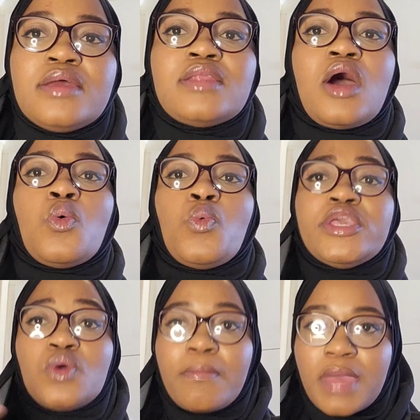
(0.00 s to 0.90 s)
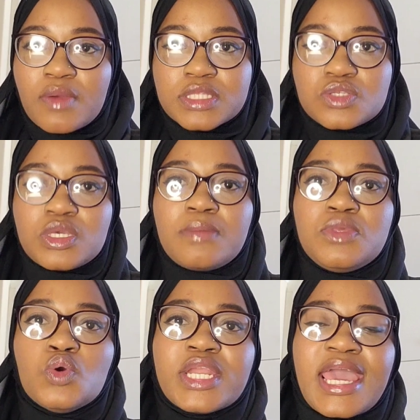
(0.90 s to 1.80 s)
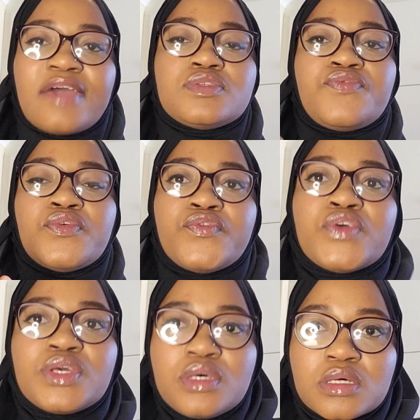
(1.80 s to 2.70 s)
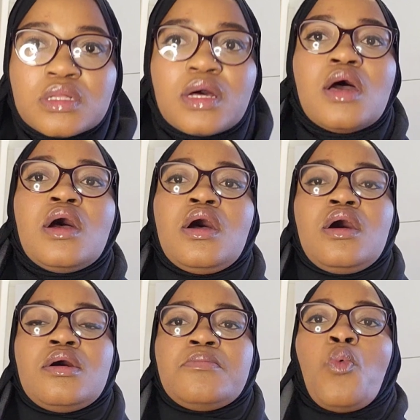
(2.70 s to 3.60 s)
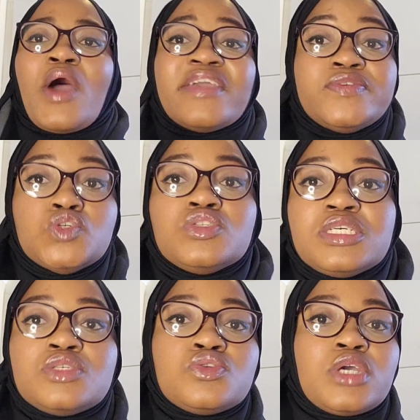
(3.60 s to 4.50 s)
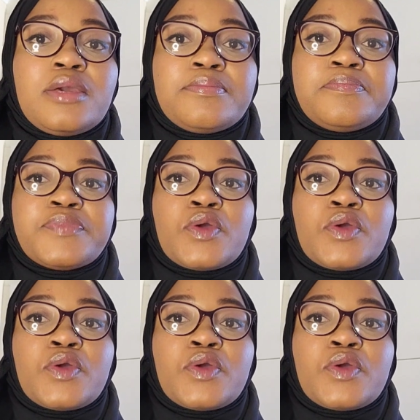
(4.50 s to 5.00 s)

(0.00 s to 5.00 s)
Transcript: Now, when you are married to him, you're going to have to fulfill wife duties to him.